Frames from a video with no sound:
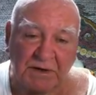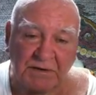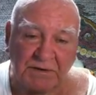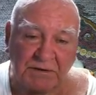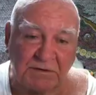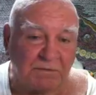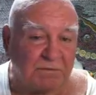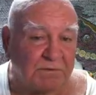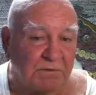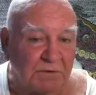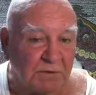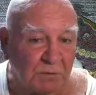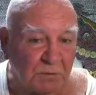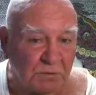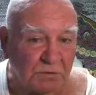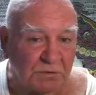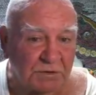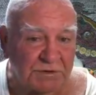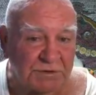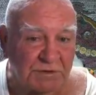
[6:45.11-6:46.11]
You
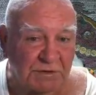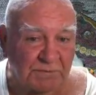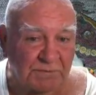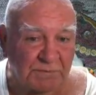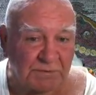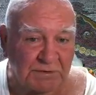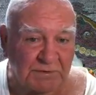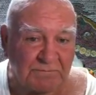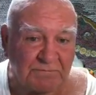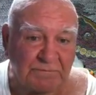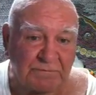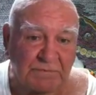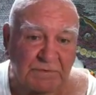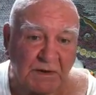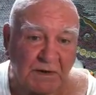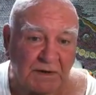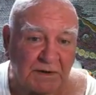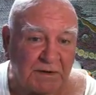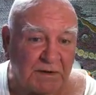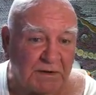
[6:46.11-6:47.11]
order something,
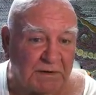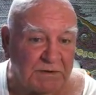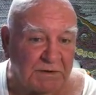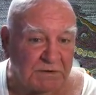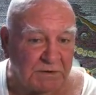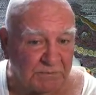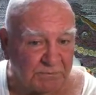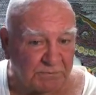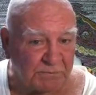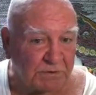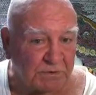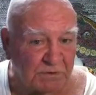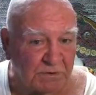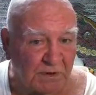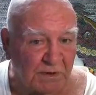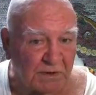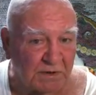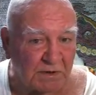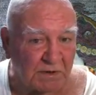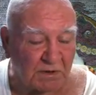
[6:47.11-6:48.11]
and then you give them your
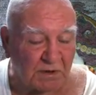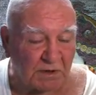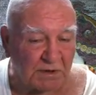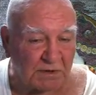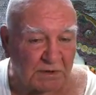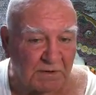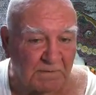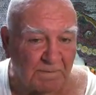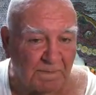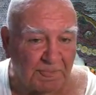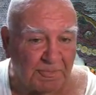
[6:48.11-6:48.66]
credit card,